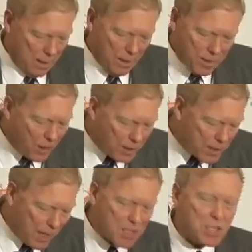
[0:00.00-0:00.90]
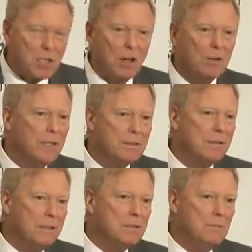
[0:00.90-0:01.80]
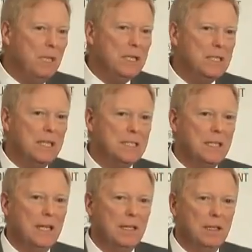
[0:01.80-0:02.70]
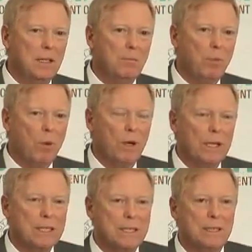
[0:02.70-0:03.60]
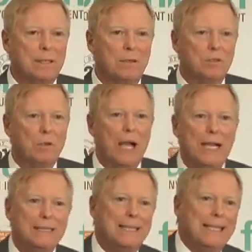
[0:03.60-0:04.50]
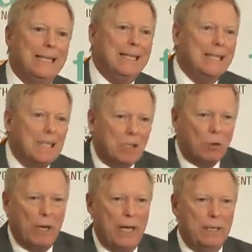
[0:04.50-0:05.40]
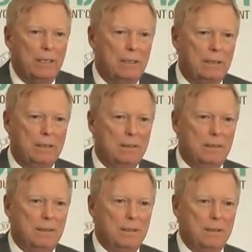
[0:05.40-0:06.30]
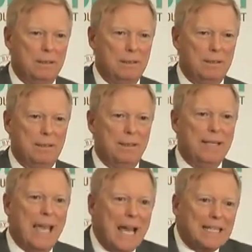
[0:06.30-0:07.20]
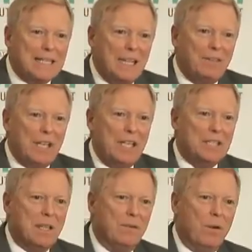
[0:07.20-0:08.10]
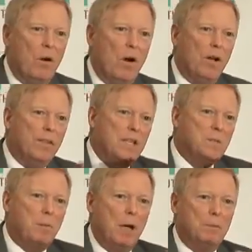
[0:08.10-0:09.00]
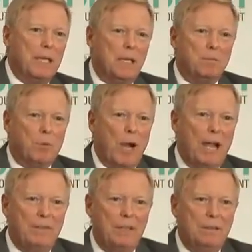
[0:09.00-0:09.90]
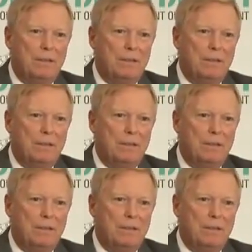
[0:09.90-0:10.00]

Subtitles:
The third touchstone that to me is exceedingly important is that they're trying to integrate the activities of all these public and private